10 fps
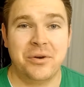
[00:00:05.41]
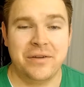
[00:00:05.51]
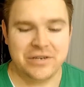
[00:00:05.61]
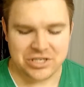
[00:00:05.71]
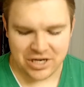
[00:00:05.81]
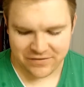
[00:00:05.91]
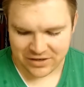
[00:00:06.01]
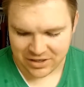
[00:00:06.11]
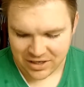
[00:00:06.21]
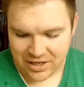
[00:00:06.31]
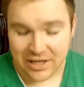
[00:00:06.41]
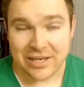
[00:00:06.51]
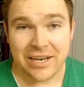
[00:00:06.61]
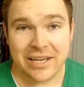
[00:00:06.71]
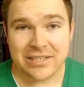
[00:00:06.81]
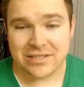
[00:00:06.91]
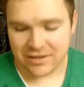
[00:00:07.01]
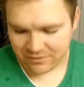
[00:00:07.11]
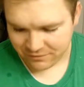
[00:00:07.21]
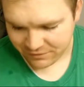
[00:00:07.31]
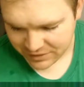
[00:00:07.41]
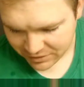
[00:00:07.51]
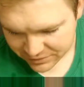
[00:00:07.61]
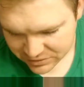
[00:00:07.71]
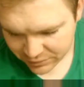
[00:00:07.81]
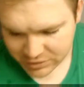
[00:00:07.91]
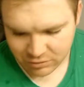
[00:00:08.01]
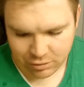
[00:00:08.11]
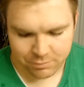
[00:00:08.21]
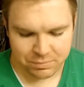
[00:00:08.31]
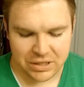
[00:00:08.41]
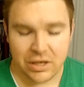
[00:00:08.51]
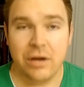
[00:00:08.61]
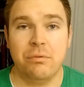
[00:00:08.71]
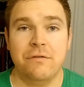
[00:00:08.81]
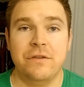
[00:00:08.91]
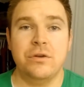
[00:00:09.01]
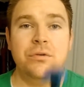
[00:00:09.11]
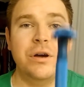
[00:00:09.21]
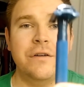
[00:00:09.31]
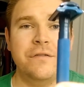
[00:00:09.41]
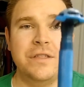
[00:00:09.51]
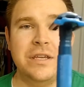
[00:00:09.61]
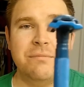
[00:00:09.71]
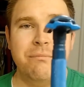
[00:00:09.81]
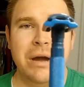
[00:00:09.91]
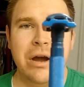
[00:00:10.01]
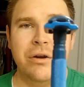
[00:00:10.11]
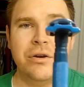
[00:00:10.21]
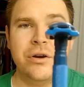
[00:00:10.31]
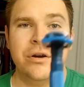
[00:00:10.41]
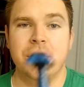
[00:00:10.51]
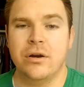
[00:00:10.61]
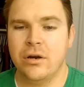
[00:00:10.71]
Craving Shaving. Today's video is going to be a review of the Mariner